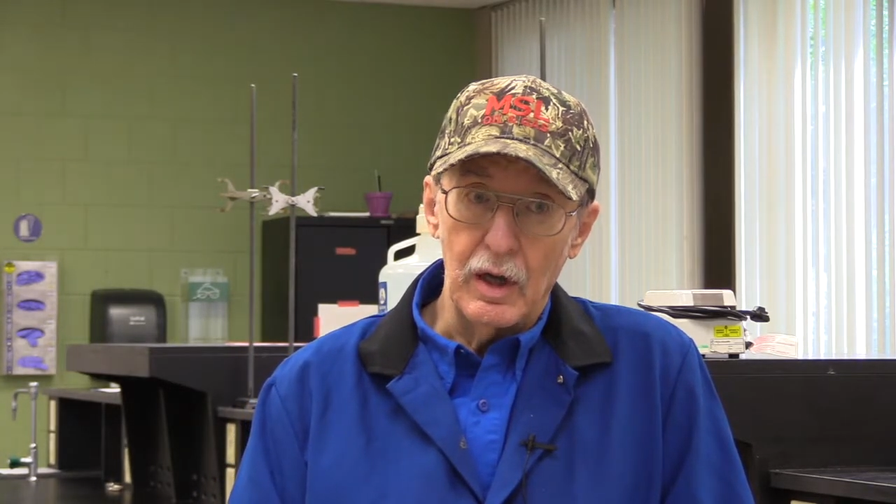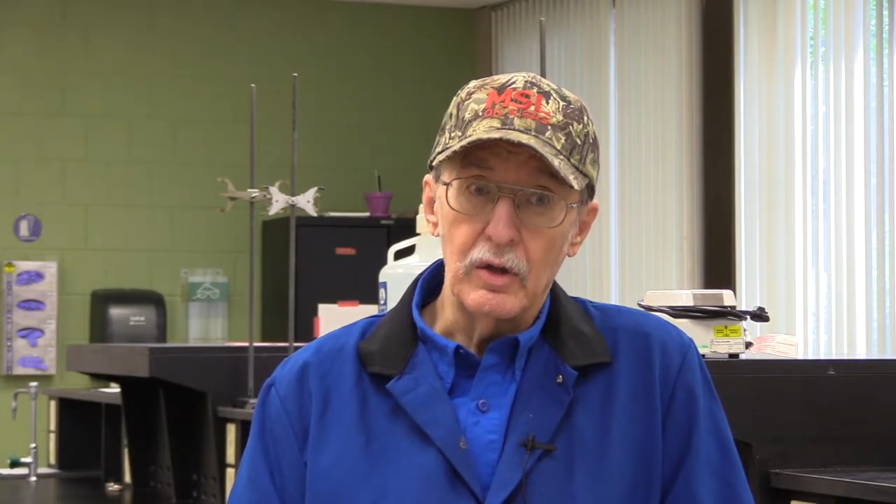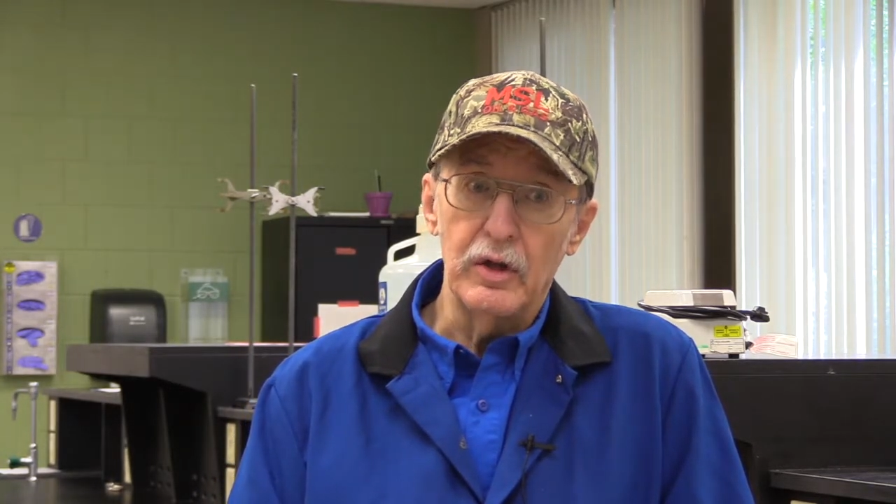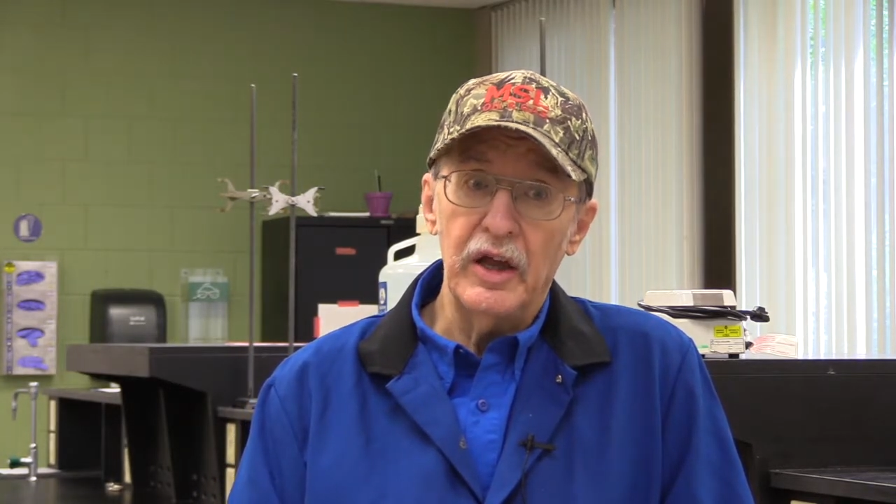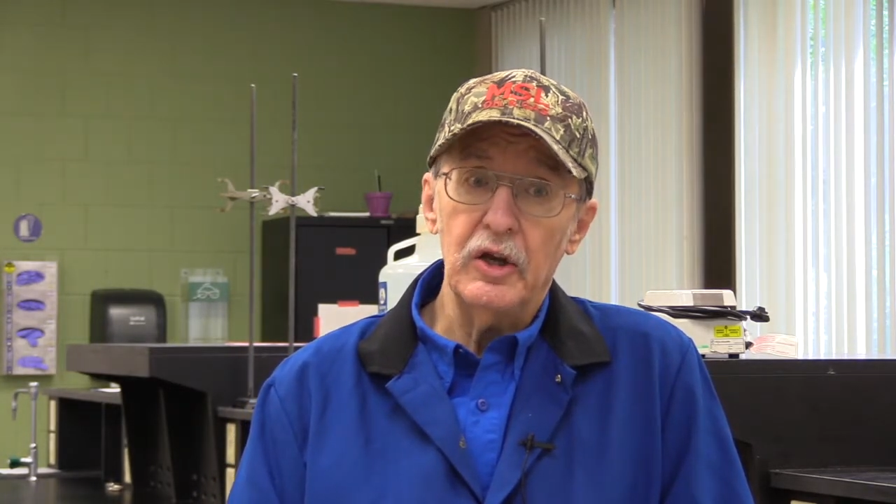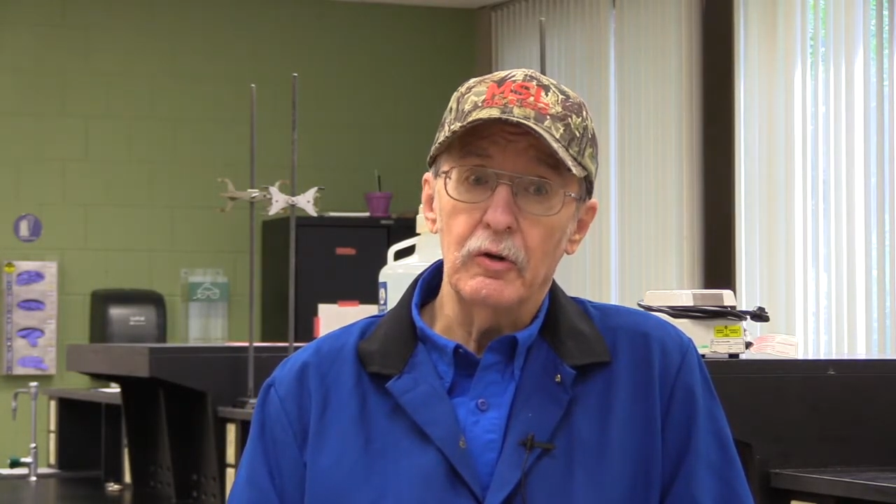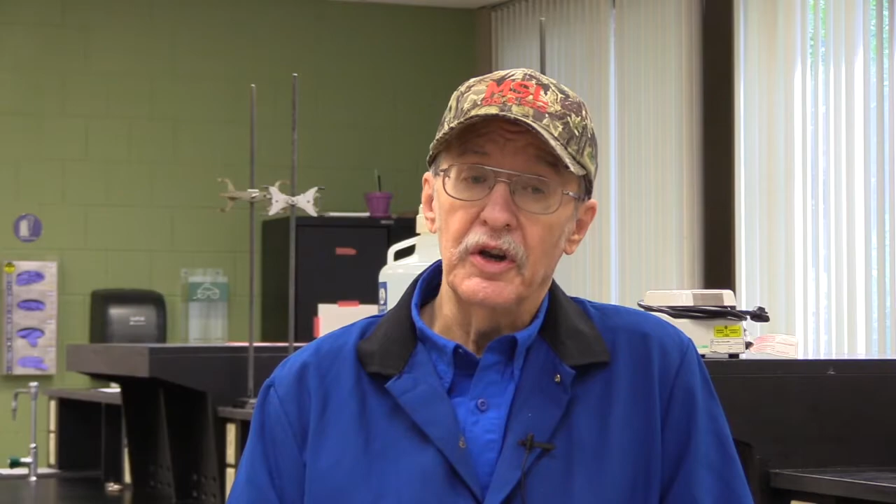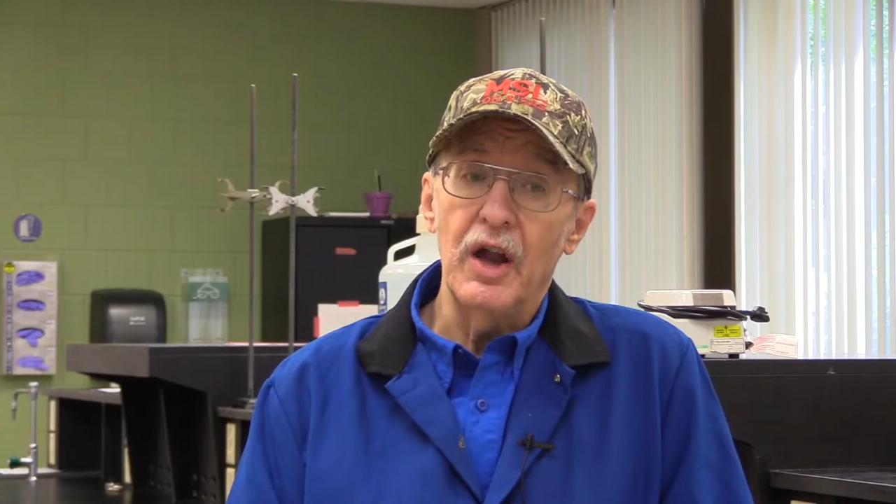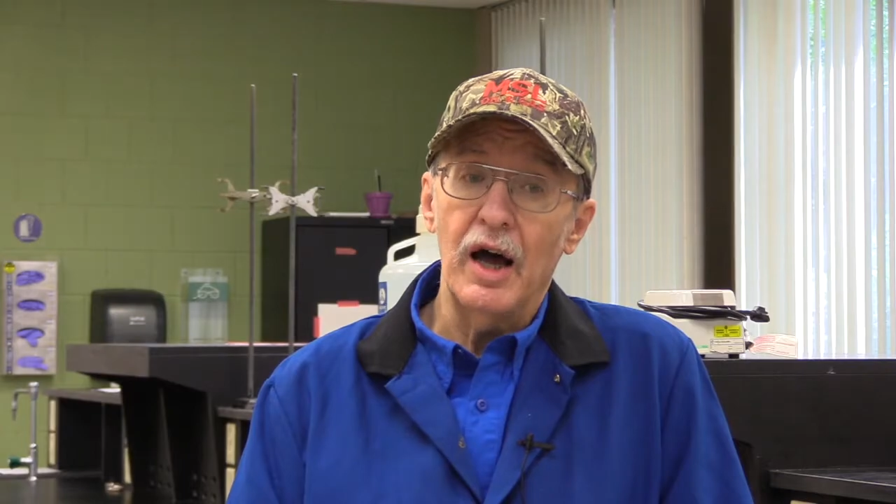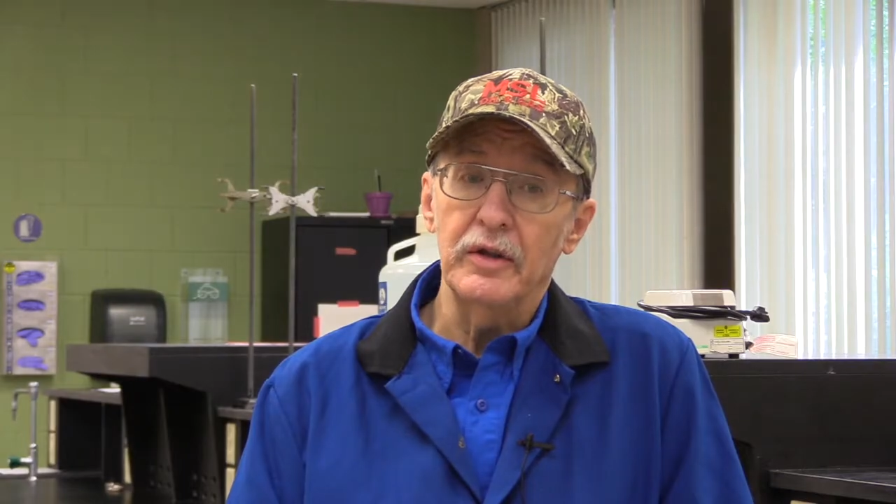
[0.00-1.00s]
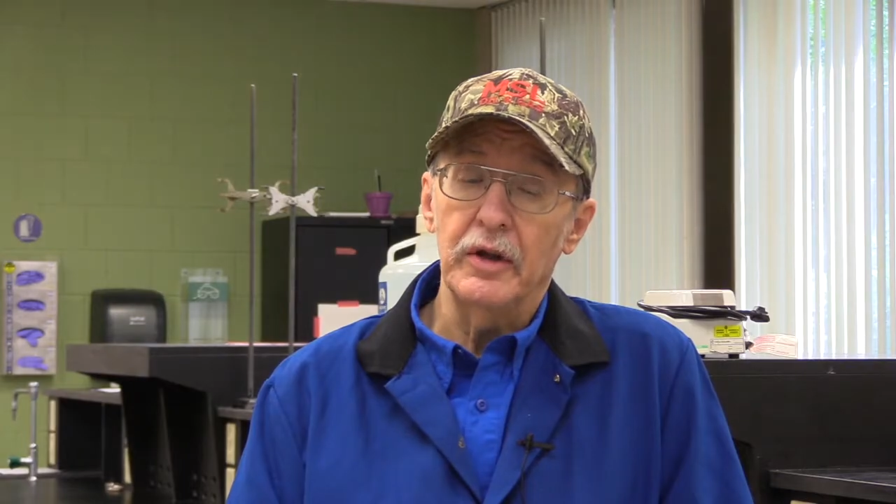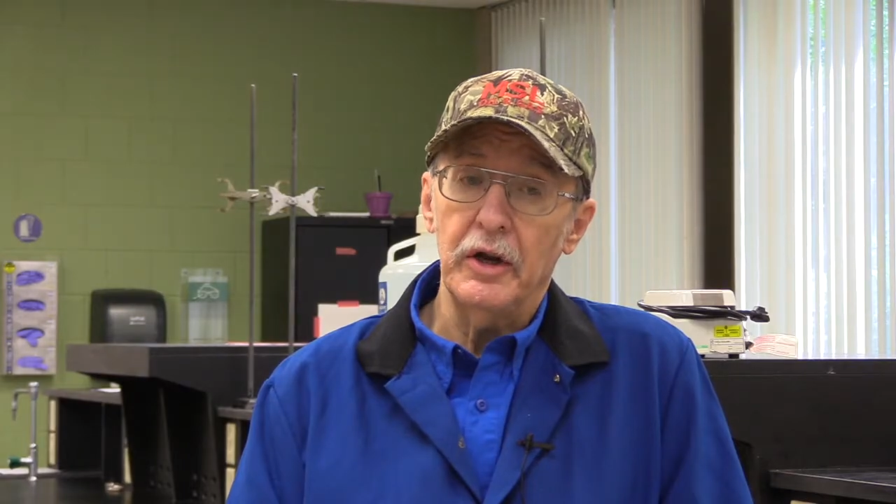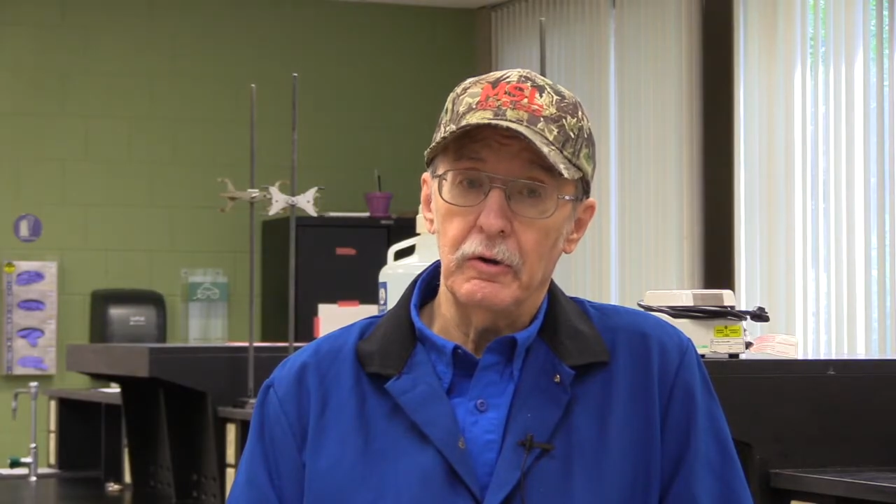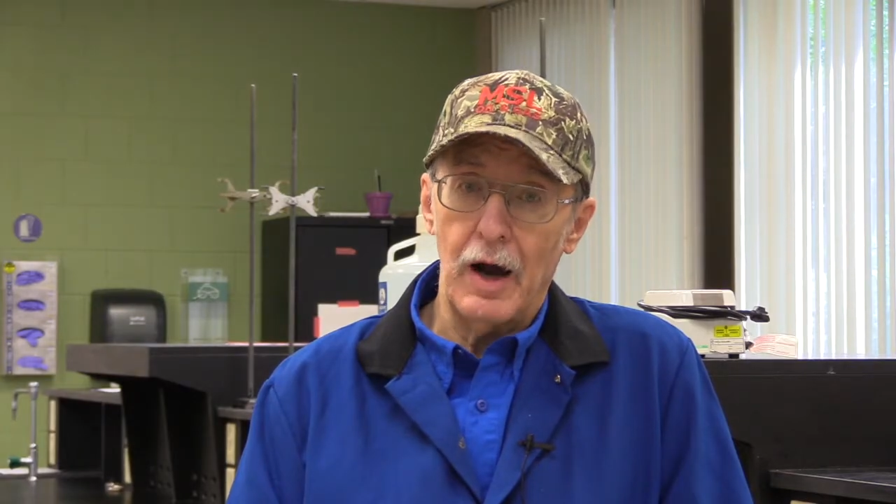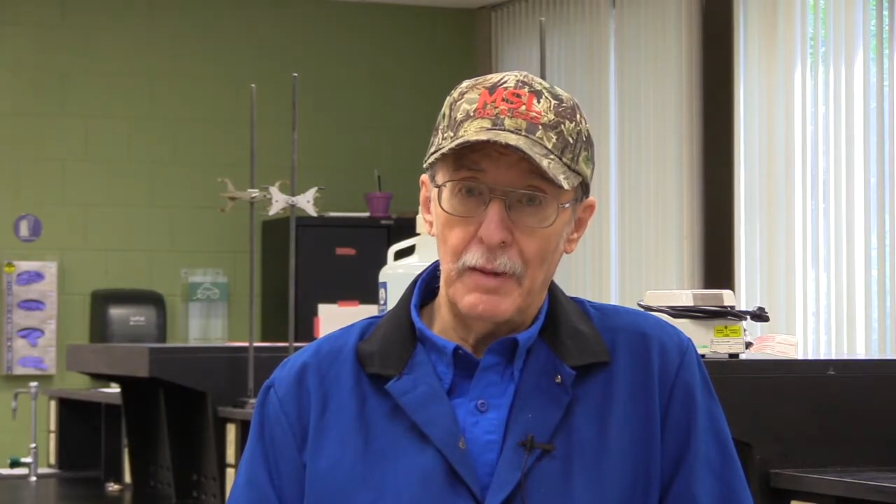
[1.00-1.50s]
linear and
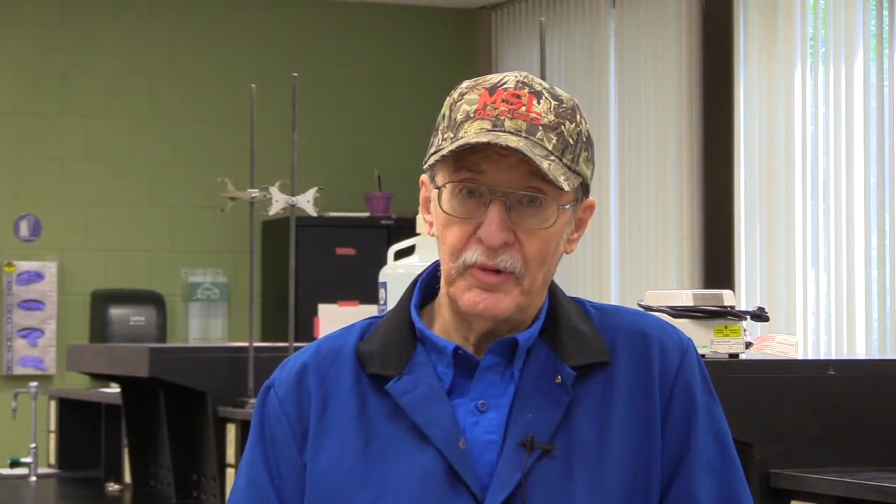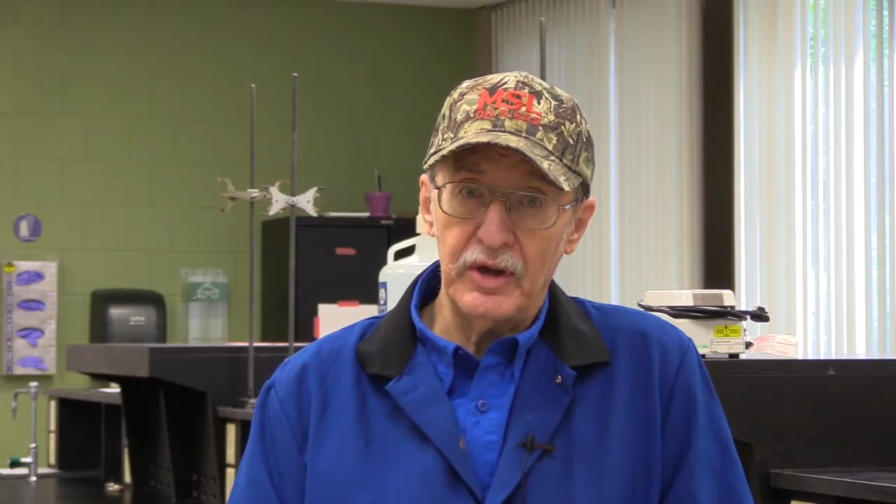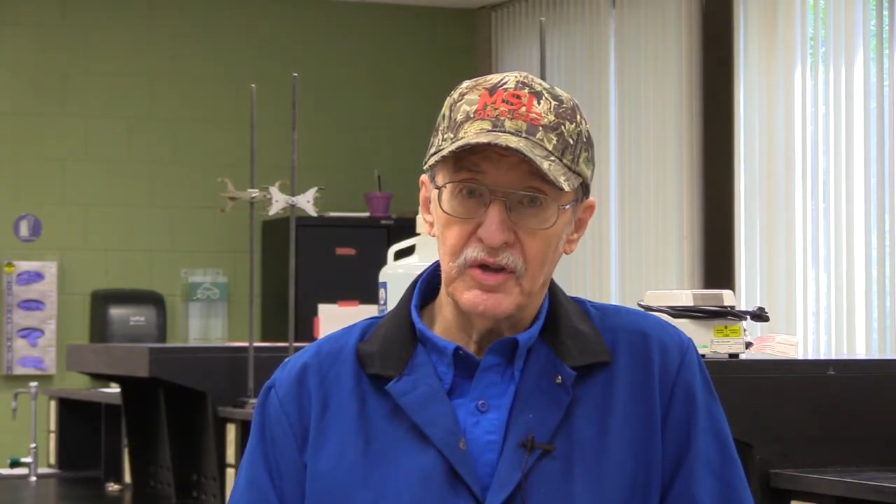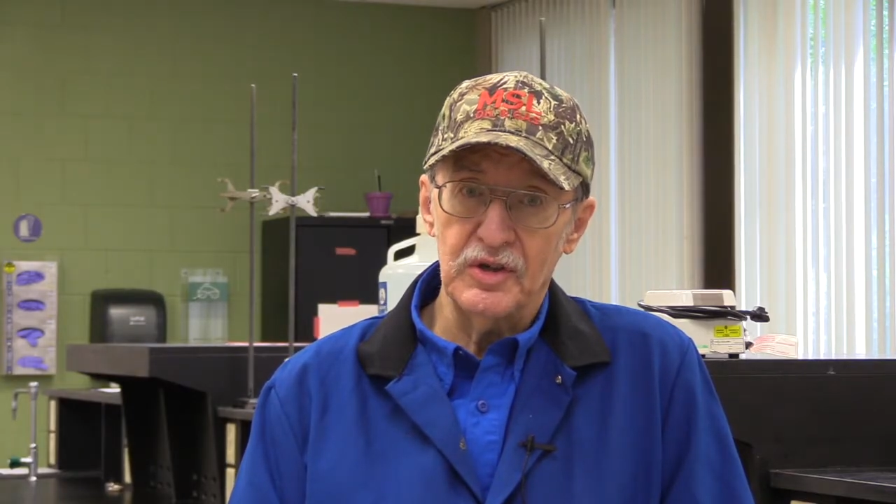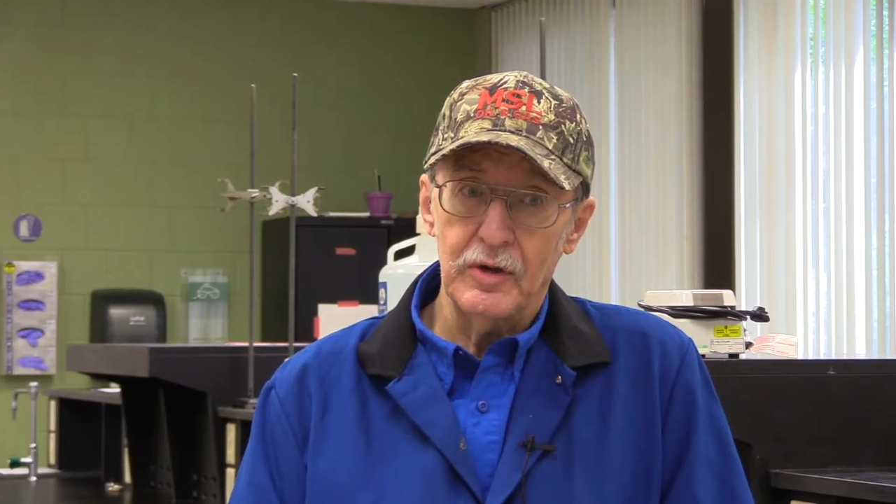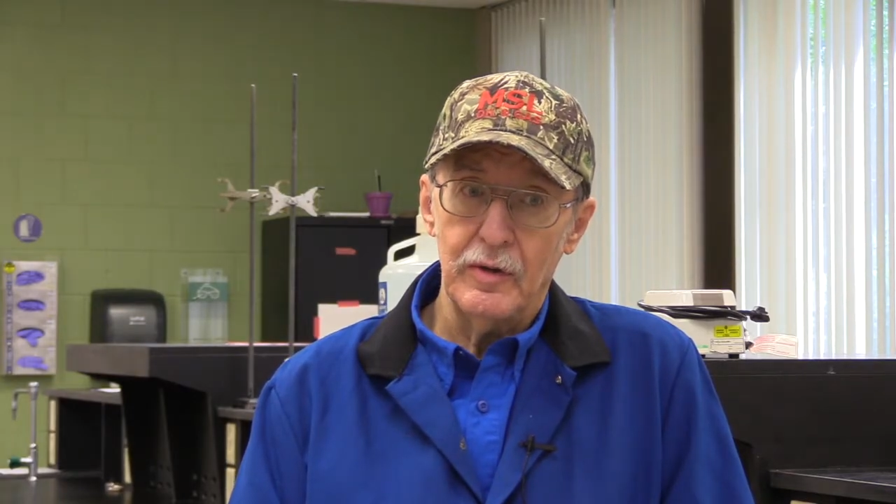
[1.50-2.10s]
nonlinear optics,